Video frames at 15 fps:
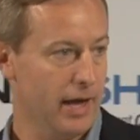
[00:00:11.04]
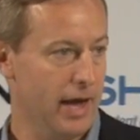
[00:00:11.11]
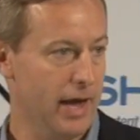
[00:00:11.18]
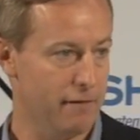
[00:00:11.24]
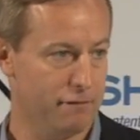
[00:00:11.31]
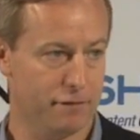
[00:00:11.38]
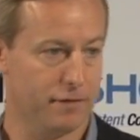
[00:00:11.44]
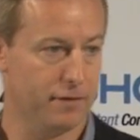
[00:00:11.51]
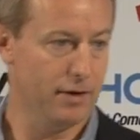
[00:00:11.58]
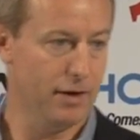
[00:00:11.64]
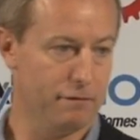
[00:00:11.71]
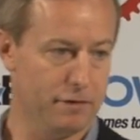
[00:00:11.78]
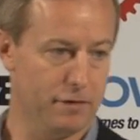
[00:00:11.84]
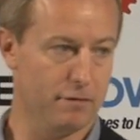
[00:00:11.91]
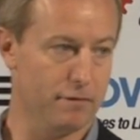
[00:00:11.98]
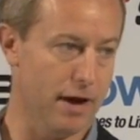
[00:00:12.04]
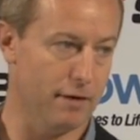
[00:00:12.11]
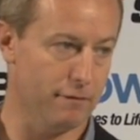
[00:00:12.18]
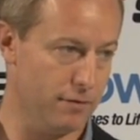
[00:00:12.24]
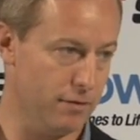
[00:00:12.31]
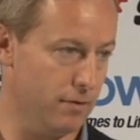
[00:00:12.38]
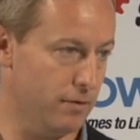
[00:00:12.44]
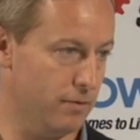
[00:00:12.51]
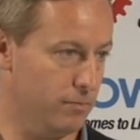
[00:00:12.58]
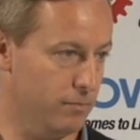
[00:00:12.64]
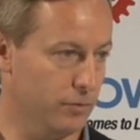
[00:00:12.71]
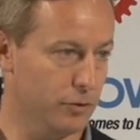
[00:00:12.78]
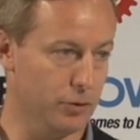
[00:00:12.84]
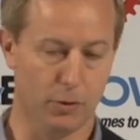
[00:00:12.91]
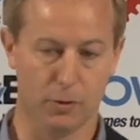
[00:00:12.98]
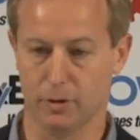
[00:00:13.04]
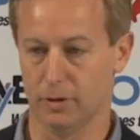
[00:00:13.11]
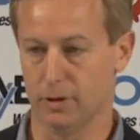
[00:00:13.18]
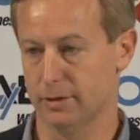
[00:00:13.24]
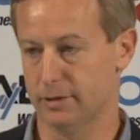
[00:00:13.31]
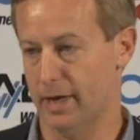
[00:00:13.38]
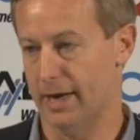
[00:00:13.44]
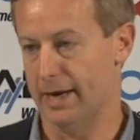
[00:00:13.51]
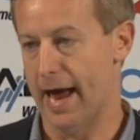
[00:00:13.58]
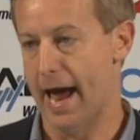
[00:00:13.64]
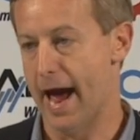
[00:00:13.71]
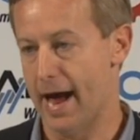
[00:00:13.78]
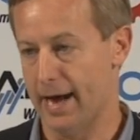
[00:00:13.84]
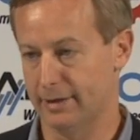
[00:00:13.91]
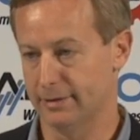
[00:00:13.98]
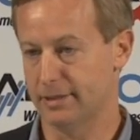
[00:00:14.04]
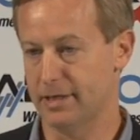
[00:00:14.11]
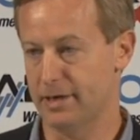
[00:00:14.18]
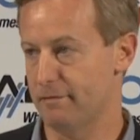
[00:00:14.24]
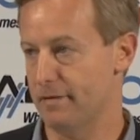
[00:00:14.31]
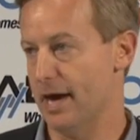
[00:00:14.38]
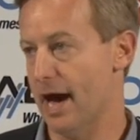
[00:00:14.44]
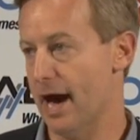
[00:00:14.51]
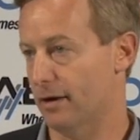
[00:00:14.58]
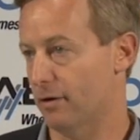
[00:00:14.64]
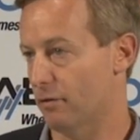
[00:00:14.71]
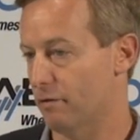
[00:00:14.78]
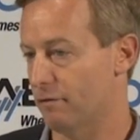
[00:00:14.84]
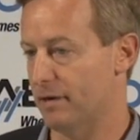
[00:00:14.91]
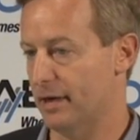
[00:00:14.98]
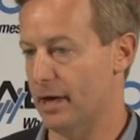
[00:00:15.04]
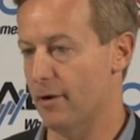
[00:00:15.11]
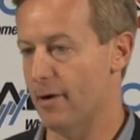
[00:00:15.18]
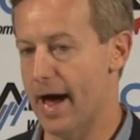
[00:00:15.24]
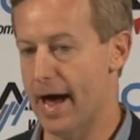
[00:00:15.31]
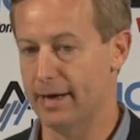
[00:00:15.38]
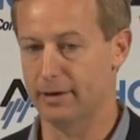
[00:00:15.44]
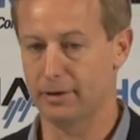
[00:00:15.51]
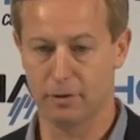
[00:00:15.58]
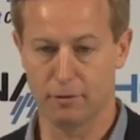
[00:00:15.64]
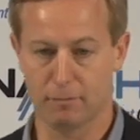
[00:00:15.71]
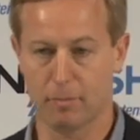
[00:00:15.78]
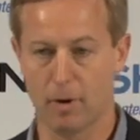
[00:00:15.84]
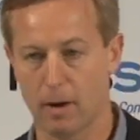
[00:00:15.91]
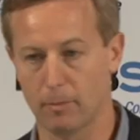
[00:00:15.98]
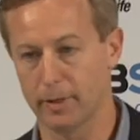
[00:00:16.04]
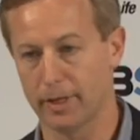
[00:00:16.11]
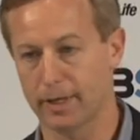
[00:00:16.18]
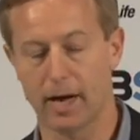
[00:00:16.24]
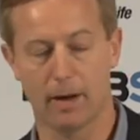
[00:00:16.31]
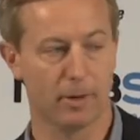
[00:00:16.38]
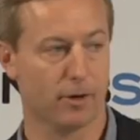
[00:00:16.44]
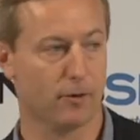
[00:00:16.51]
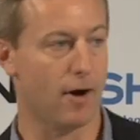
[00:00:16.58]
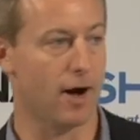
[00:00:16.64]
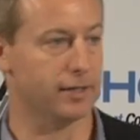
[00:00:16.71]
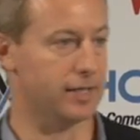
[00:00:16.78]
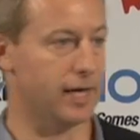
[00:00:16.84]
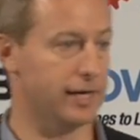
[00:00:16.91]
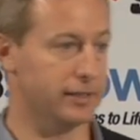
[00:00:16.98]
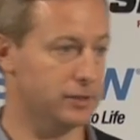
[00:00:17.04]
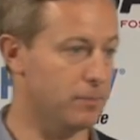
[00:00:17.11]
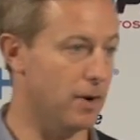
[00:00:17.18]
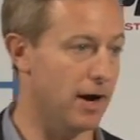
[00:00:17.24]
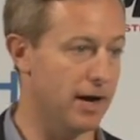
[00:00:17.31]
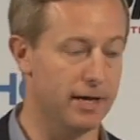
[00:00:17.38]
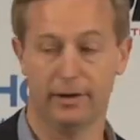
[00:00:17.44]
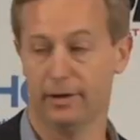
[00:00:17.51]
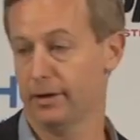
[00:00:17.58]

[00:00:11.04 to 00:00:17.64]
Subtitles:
If you've ever Googled an ad, a TV ad or a video ad, you've probably come across iSpot,